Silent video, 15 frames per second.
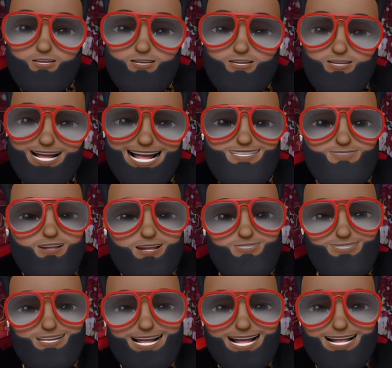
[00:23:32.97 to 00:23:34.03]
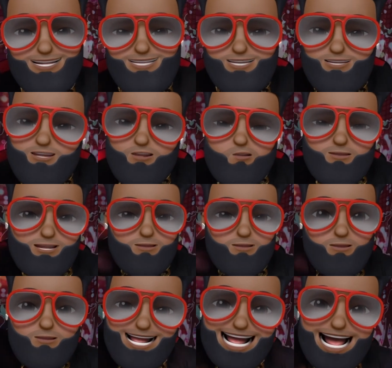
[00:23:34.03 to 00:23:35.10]
That's what I'm saying, yo. When, when
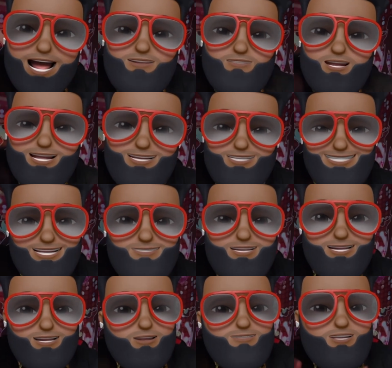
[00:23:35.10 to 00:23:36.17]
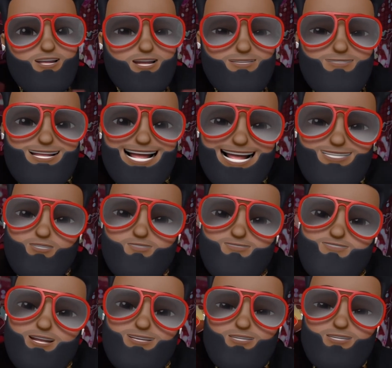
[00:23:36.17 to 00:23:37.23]
when an African see me, he don't see me as his
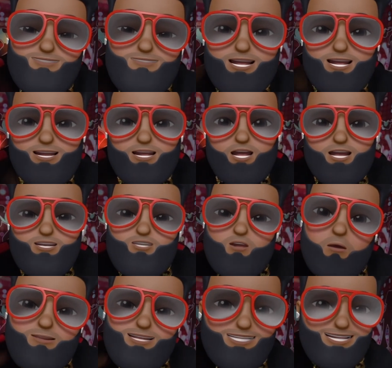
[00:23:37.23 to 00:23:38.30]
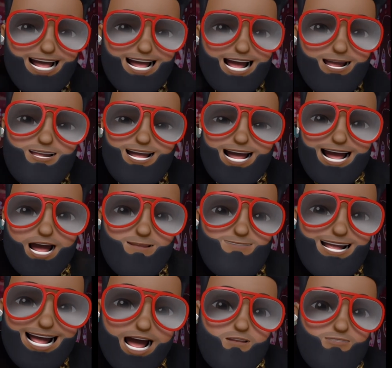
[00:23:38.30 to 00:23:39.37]
brother, man. The only time I'm an
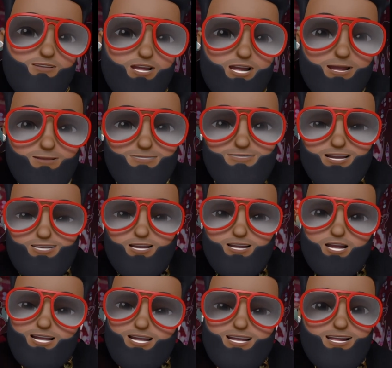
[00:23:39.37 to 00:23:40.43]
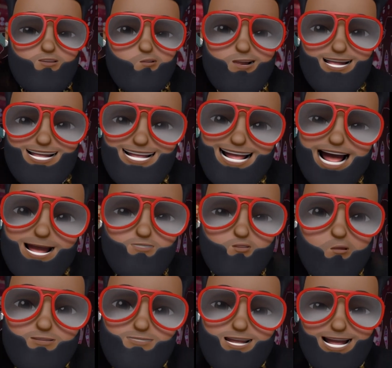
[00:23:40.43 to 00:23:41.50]
African brother is when the cops
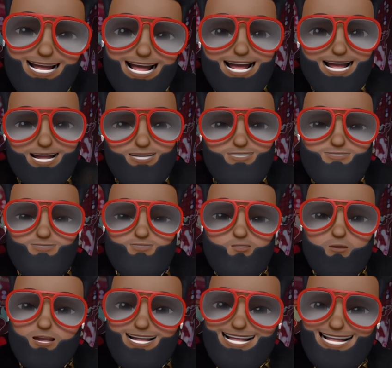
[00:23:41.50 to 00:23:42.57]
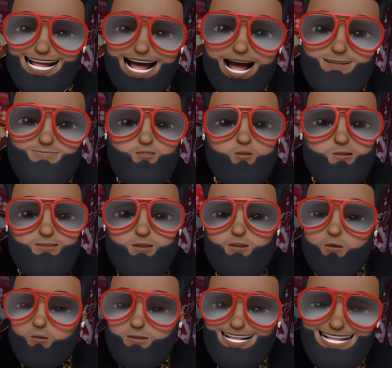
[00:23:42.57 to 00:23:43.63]
whoop their ass. When the cops whoop,
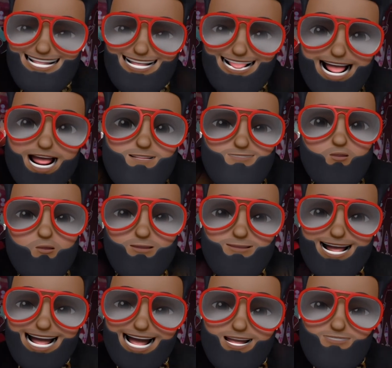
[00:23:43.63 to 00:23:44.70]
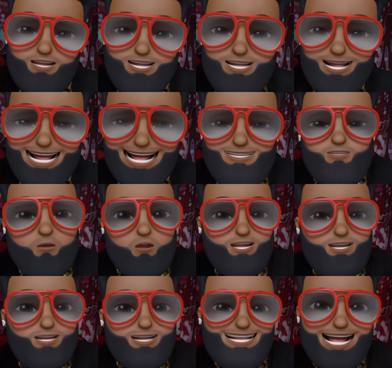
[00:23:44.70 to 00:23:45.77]
when the cops whoop an African ass all of a
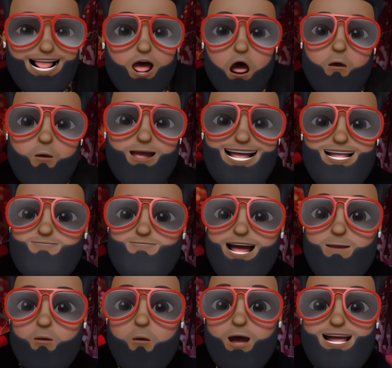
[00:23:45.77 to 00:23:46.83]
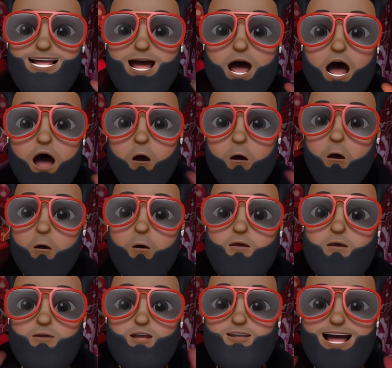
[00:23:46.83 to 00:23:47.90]
sudden, like, where's my border?
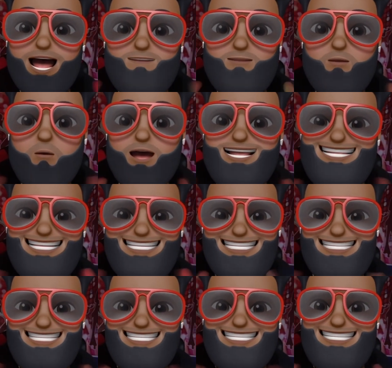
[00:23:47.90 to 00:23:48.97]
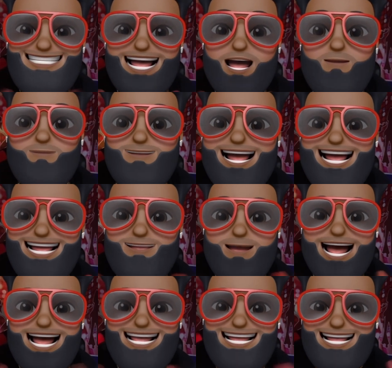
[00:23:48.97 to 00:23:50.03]
Where is my border? his sister, black in
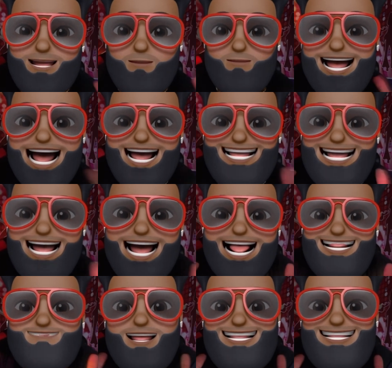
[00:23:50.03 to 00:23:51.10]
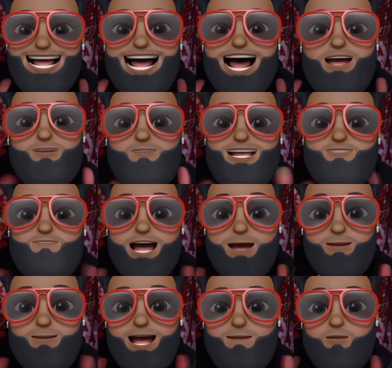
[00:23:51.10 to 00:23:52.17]
my black lives matter. Where's my
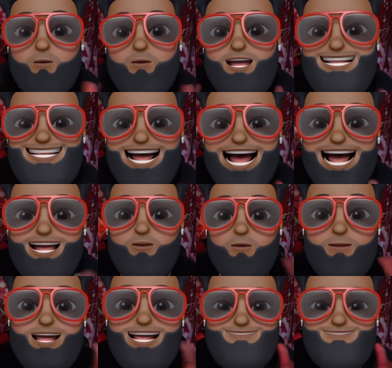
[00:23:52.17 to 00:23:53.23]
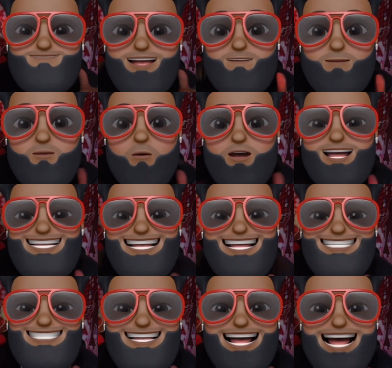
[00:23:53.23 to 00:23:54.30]
border? Where's my
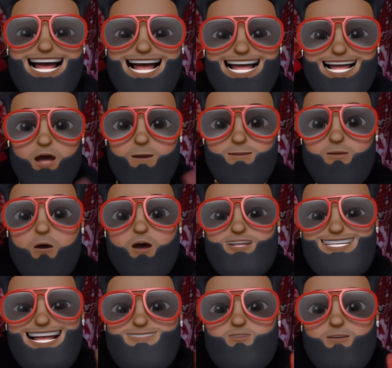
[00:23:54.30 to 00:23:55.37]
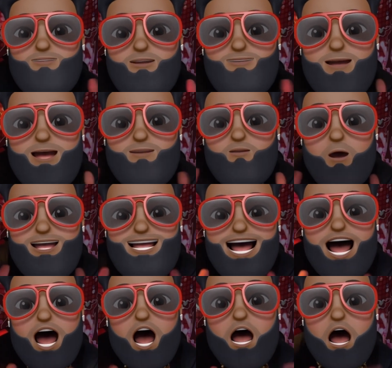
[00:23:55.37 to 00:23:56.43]
borders that Protest with me, my
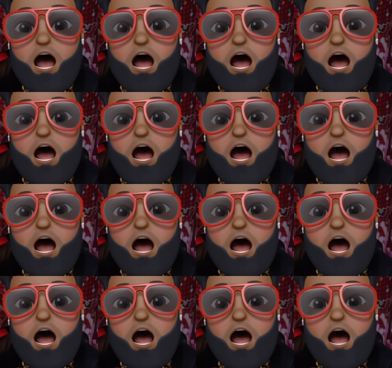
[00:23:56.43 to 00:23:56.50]
border.